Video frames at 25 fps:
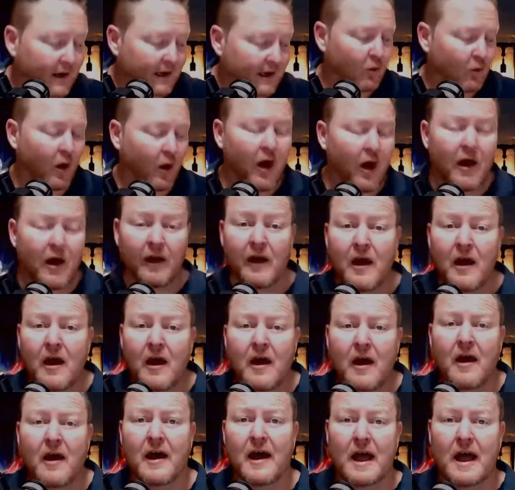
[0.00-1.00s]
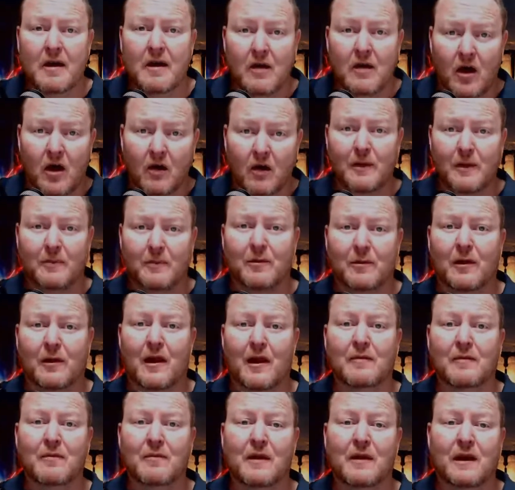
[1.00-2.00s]
And why uh, are people
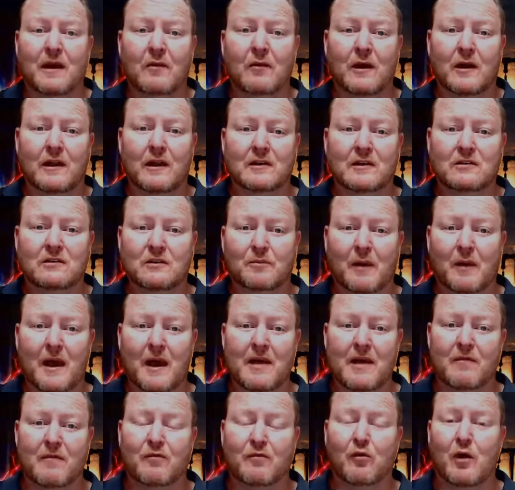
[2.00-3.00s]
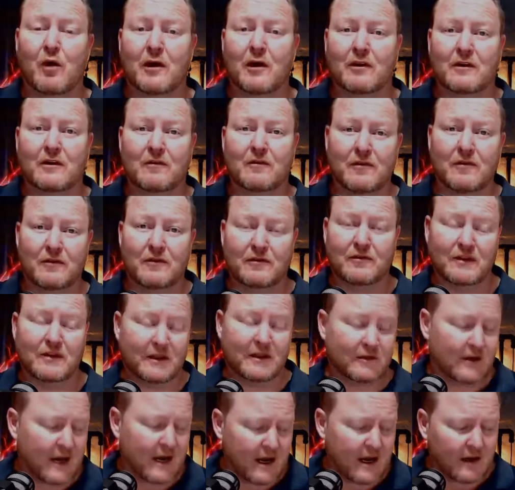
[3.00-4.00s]
like me willing to pay
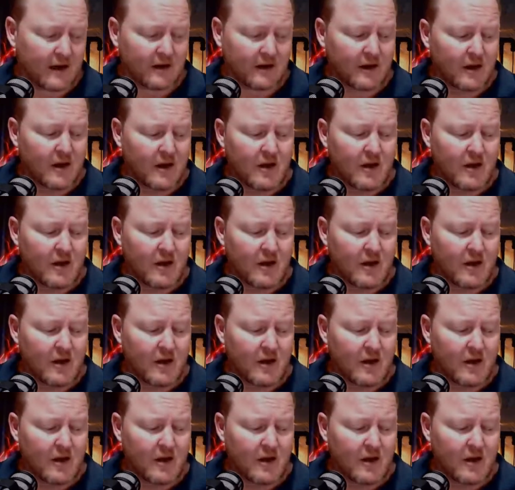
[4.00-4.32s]
415 Rand